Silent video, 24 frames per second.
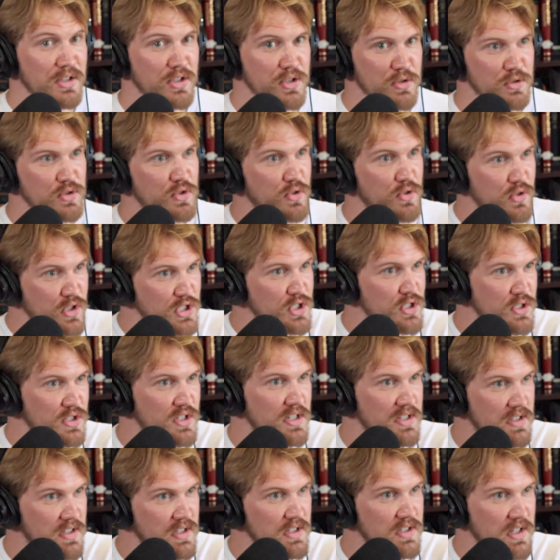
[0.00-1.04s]
used Christians
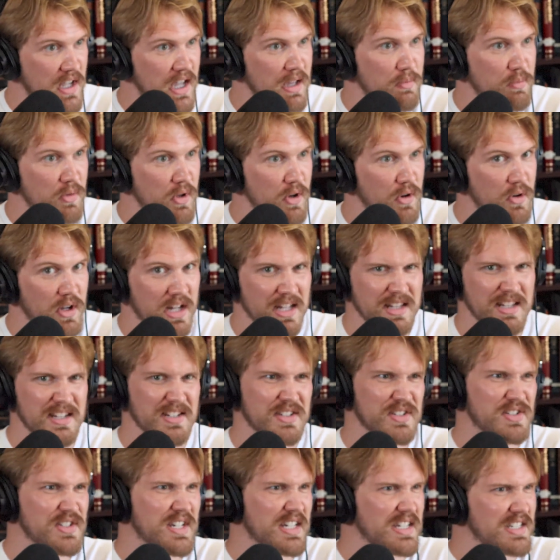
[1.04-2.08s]
as the scapegoat, and then
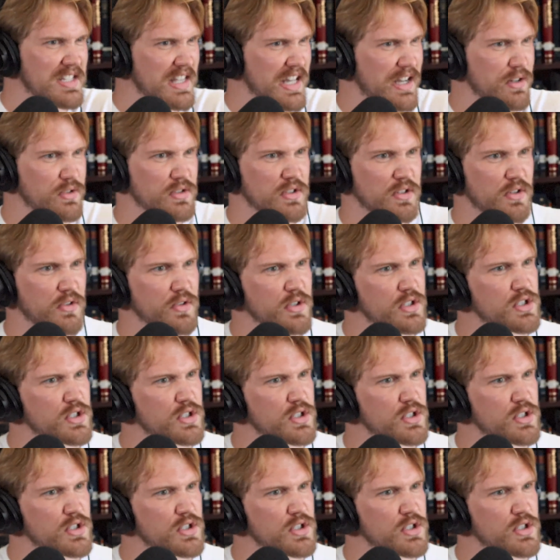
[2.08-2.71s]
6,000